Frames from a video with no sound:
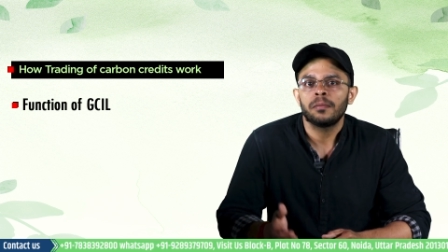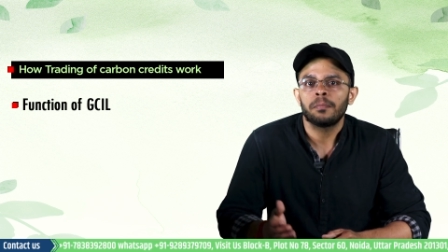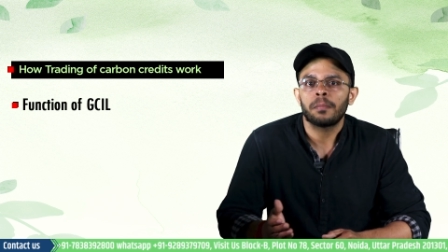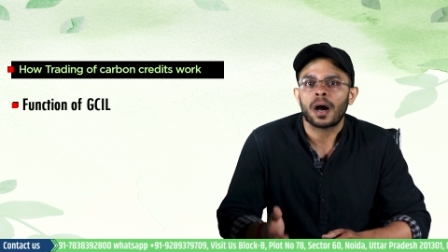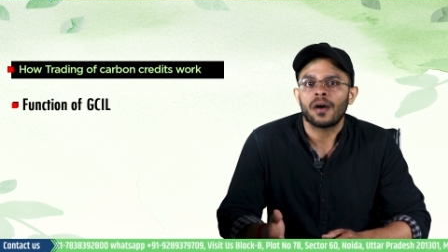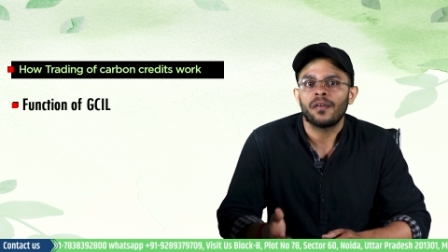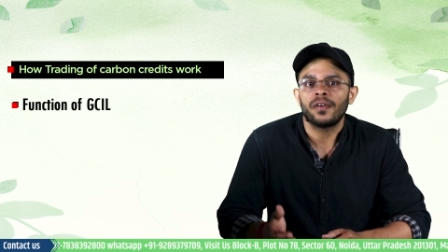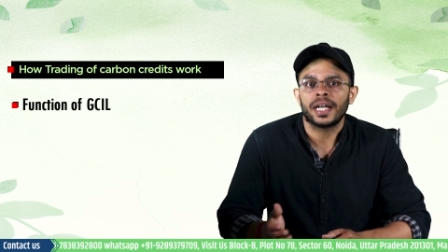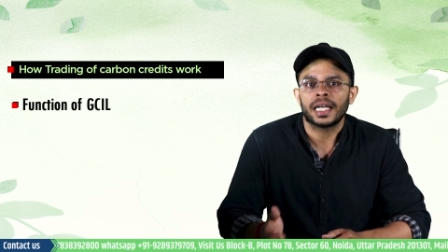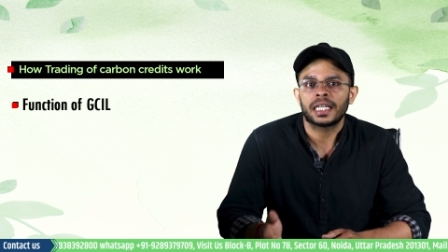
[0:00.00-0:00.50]

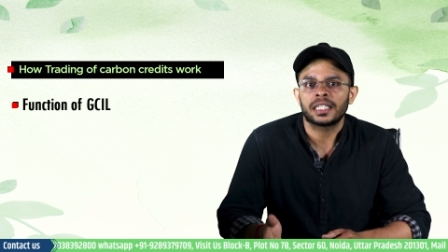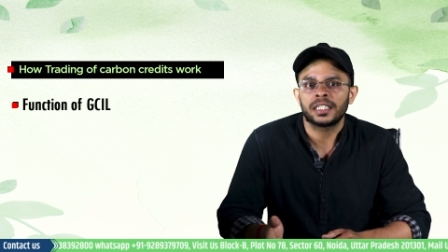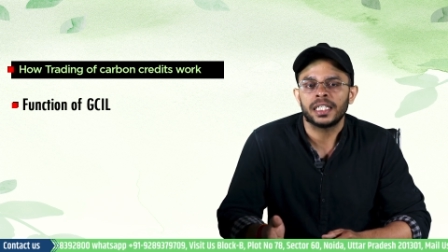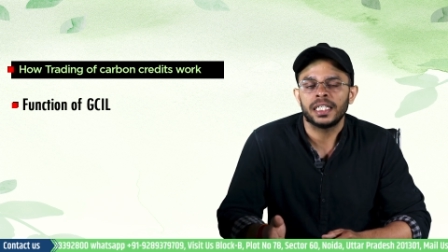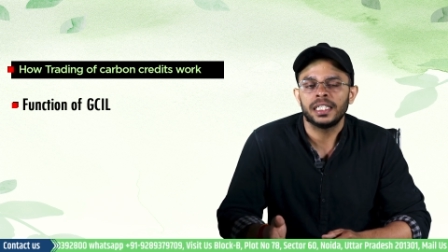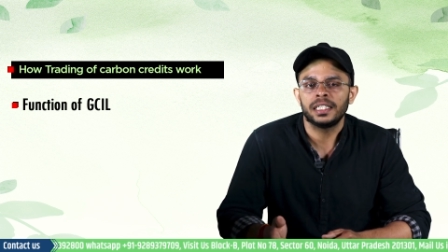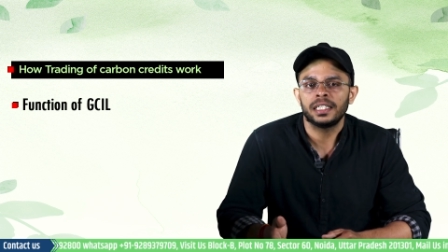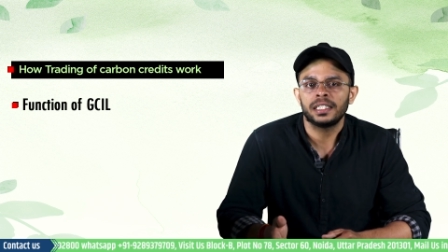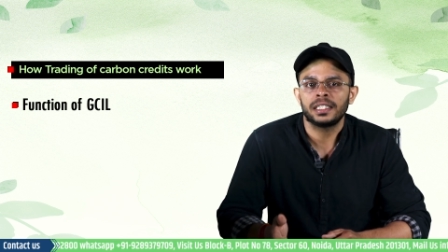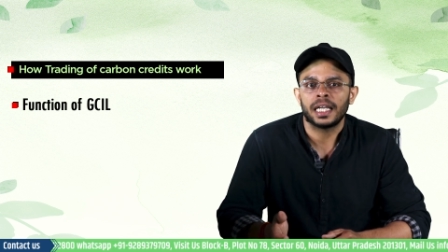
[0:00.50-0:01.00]
power
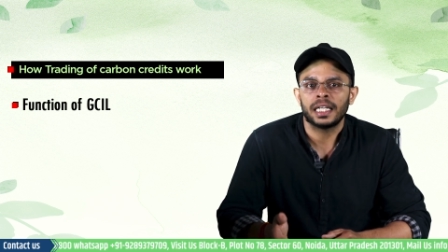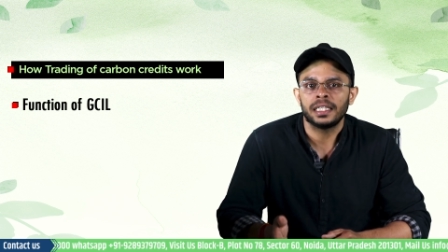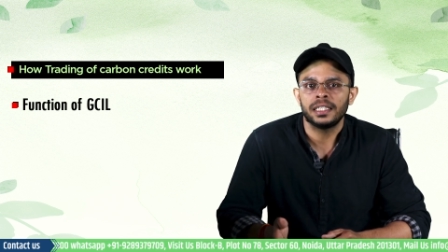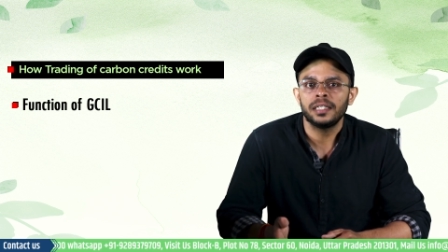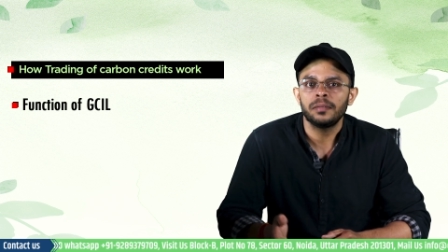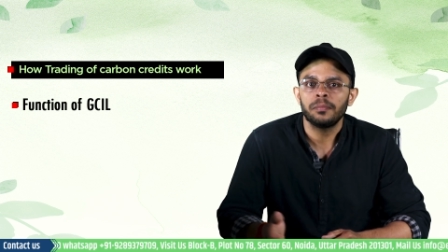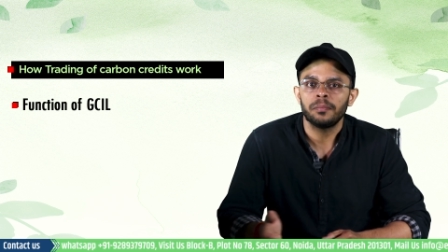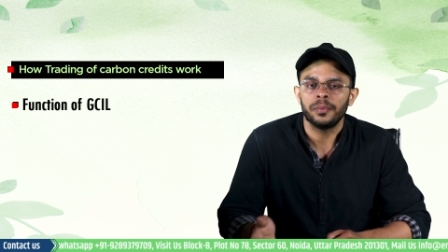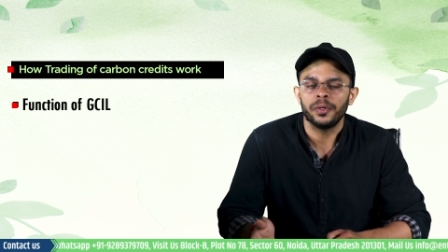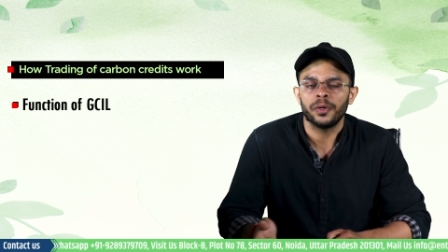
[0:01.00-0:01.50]
exchanges and
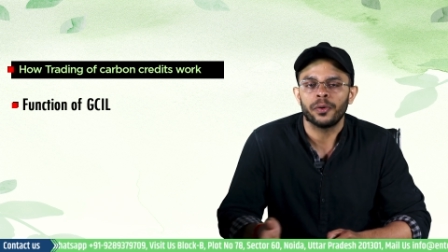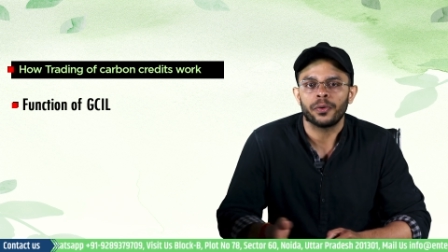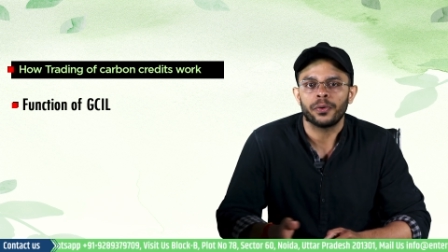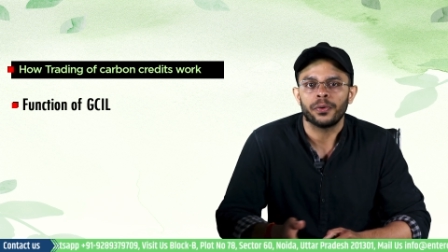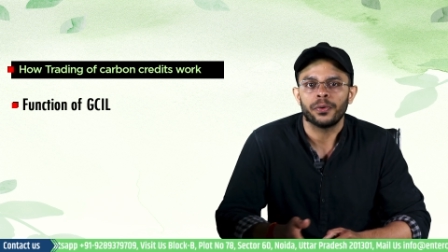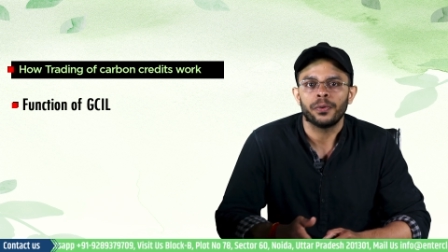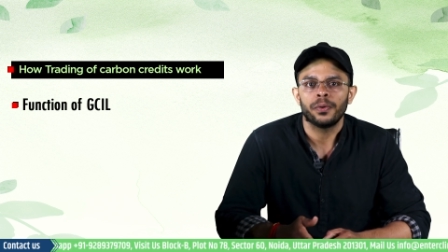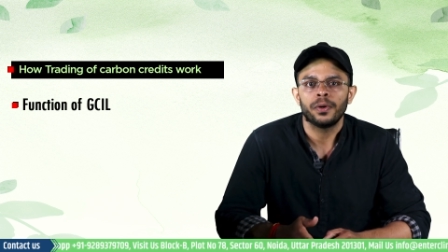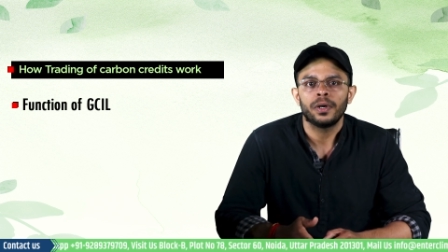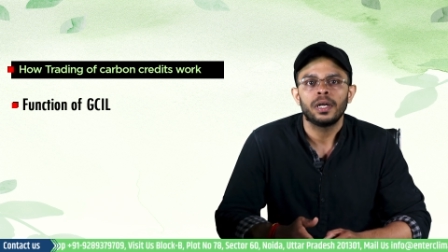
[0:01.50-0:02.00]
the bureau.